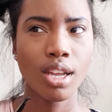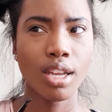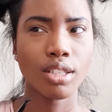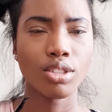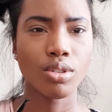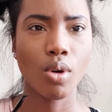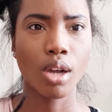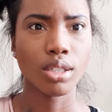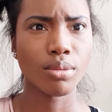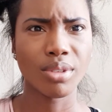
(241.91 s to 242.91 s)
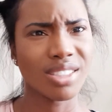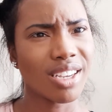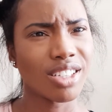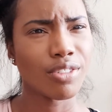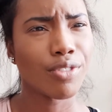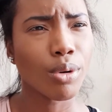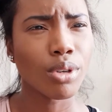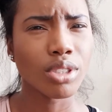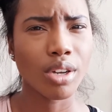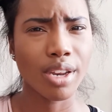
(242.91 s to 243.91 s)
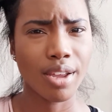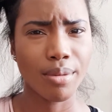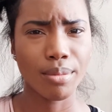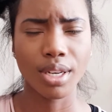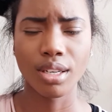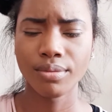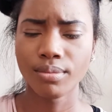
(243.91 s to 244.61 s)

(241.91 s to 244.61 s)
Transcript: it's so awesome because I get to focus on Him, and